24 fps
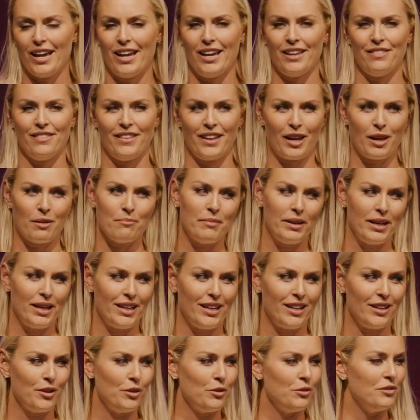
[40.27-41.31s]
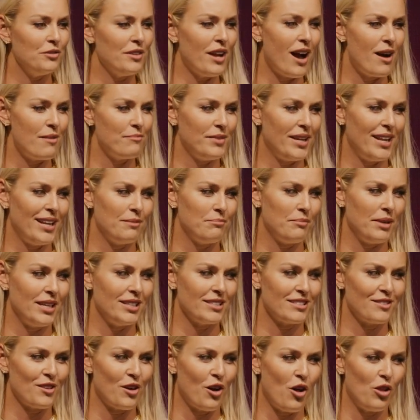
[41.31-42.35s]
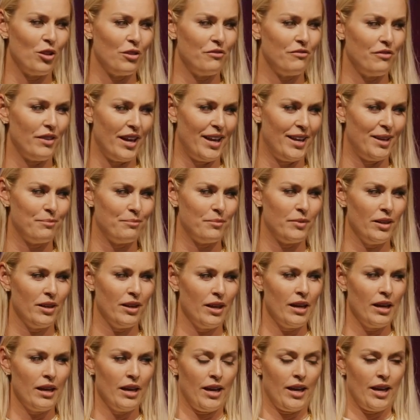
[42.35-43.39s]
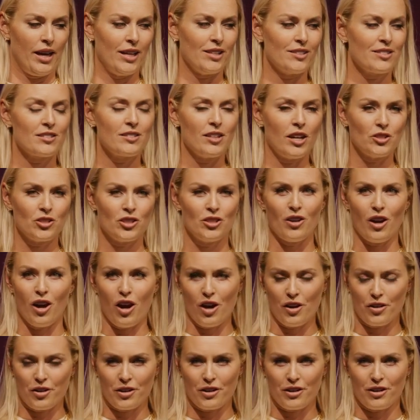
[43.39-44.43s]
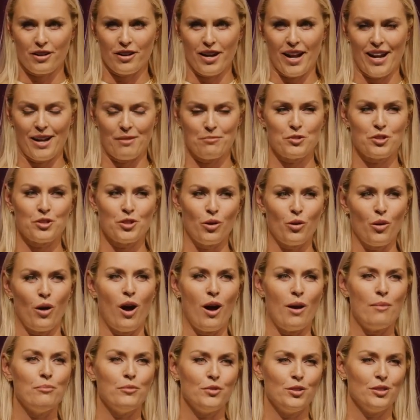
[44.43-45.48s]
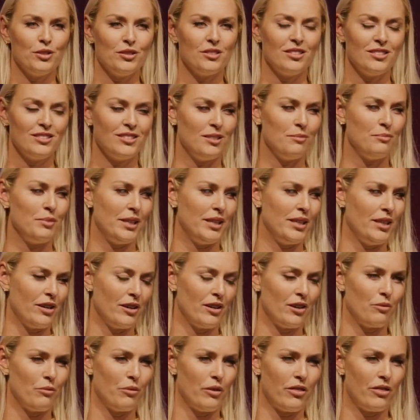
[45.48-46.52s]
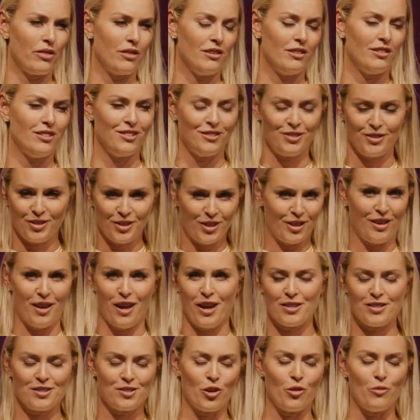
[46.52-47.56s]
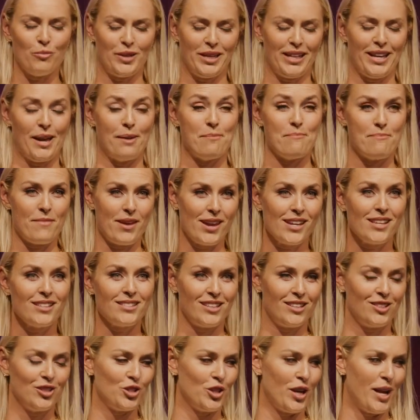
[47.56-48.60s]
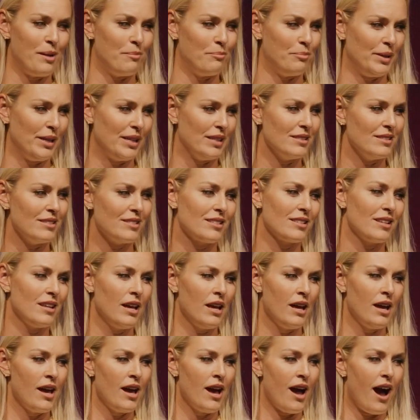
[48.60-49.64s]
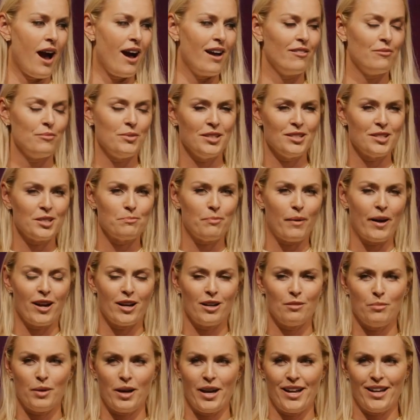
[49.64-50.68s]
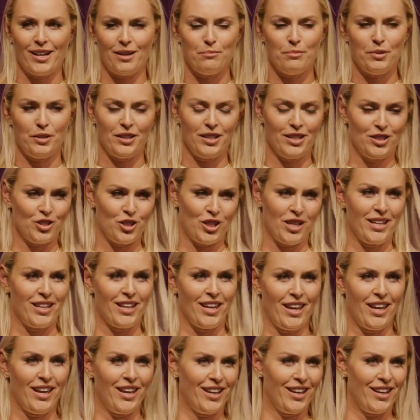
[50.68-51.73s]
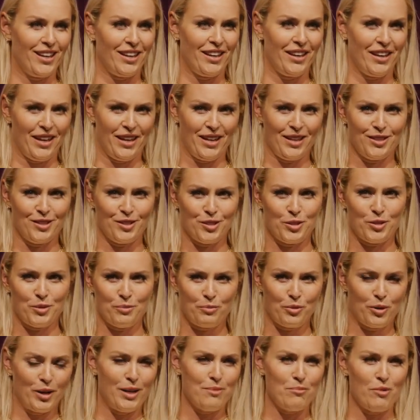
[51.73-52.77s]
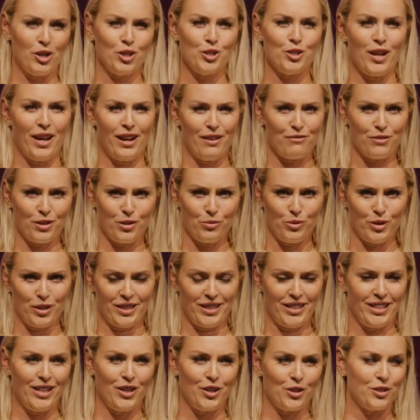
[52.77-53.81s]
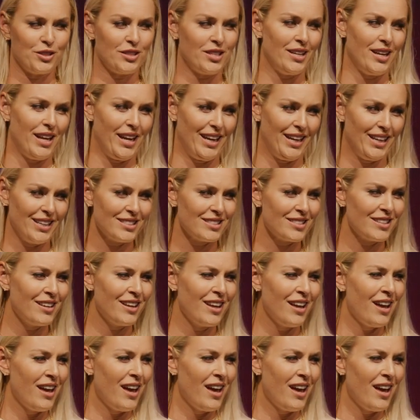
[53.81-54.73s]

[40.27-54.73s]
and the committee who nominated me into the Hall of Fame. It's such an honor, and I'm so humbled to be here with so many amazing champions. I've been inspired by Billie Jean King and pretty much everyone here tonight.